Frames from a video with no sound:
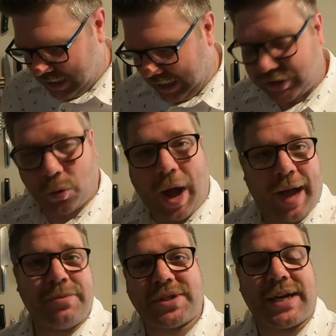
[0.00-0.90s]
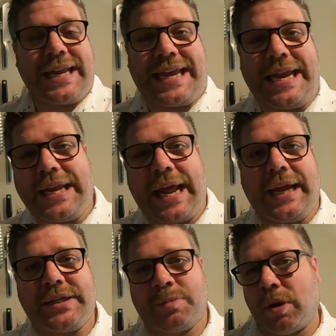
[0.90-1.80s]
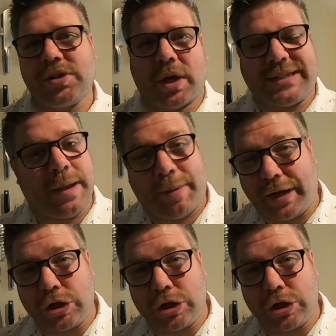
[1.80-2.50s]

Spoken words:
And so I'm just gonna heat a small saute pan